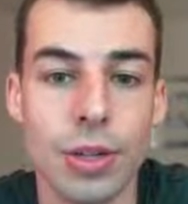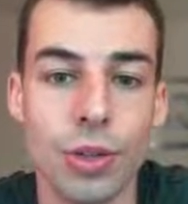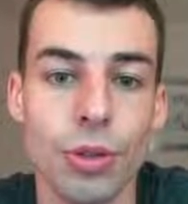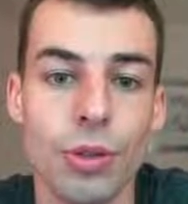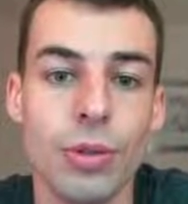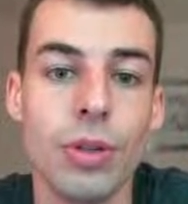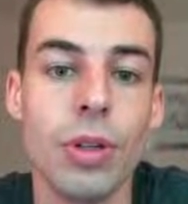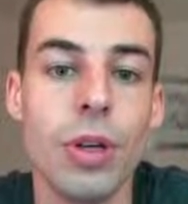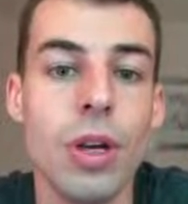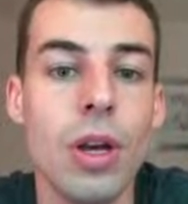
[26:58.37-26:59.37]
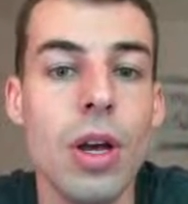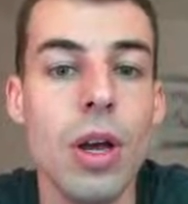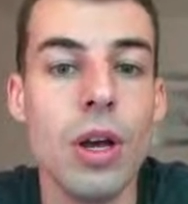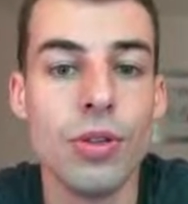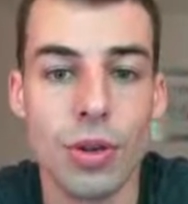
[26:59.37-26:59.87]
true.
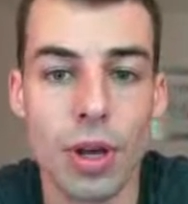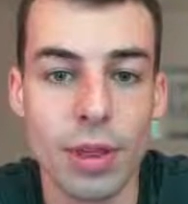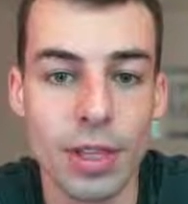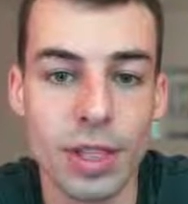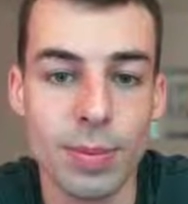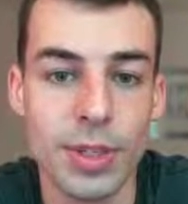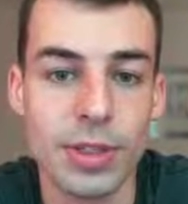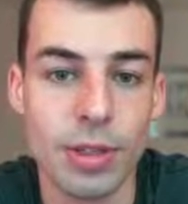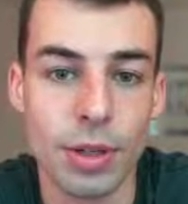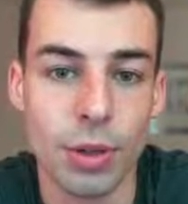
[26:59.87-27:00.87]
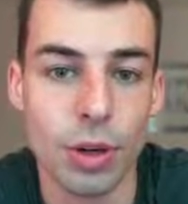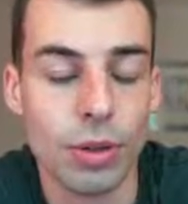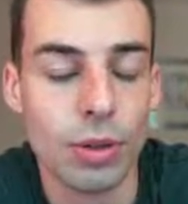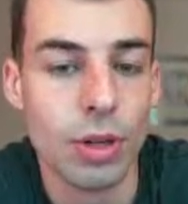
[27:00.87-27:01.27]
So nothing can be 0,